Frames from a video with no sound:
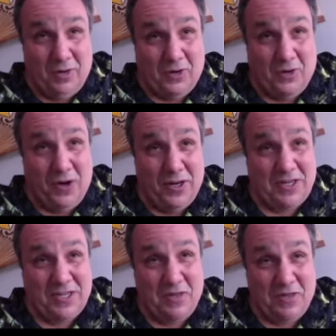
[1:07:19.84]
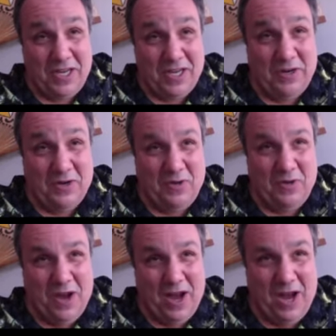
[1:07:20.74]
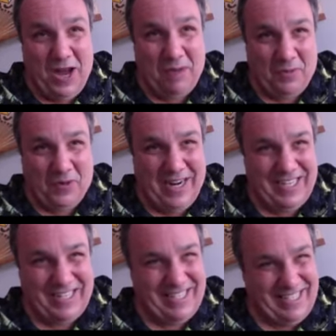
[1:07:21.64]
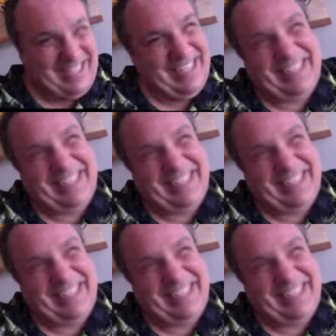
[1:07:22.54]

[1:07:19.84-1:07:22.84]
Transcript: across thinking I'm a racist.